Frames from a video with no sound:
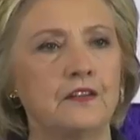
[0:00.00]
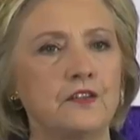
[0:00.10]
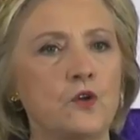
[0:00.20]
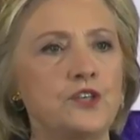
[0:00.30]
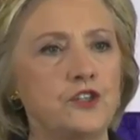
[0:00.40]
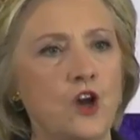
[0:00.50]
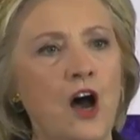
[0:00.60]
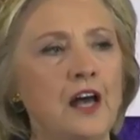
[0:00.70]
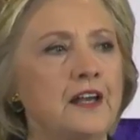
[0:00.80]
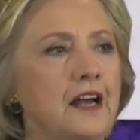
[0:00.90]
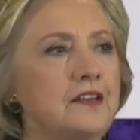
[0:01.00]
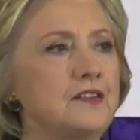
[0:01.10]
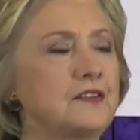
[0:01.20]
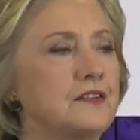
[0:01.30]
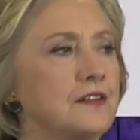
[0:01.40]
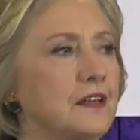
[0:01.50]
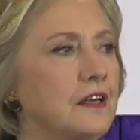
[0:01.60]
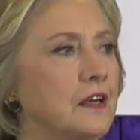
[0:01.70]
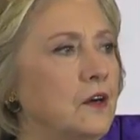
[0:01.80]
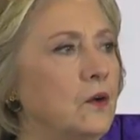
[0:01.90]
So she taught us
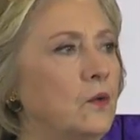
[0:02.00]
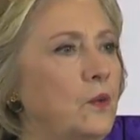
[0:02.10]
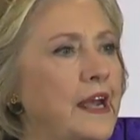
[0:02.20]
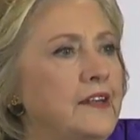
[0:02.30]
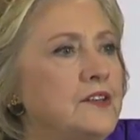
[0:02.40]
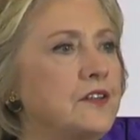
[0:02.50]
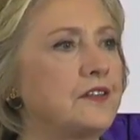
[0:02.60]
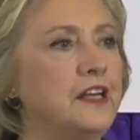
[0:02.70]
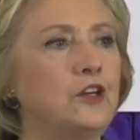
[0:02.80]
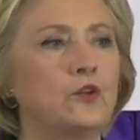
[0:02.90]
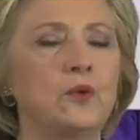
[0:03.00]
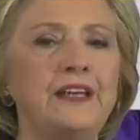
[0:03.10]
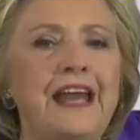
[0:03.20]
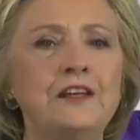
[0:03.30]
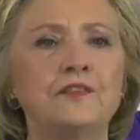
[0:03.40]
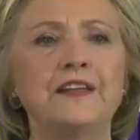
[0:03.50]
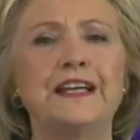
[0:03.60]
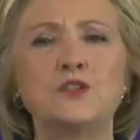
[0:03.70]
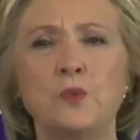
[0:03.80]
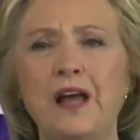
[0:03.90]
ways to think
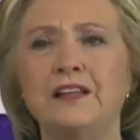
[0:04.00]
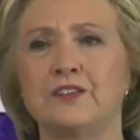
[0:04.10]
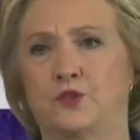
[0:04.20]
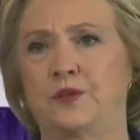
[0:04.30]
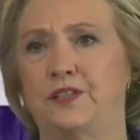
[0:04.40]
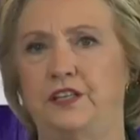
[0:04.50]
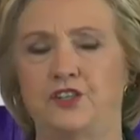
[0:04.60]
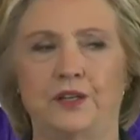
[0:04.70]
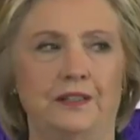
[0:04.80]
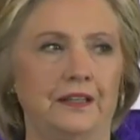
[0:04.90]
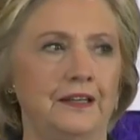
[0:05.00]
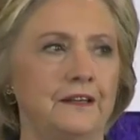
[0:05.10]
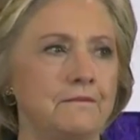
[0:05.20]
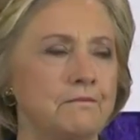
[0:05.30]
creatively as well as strategically,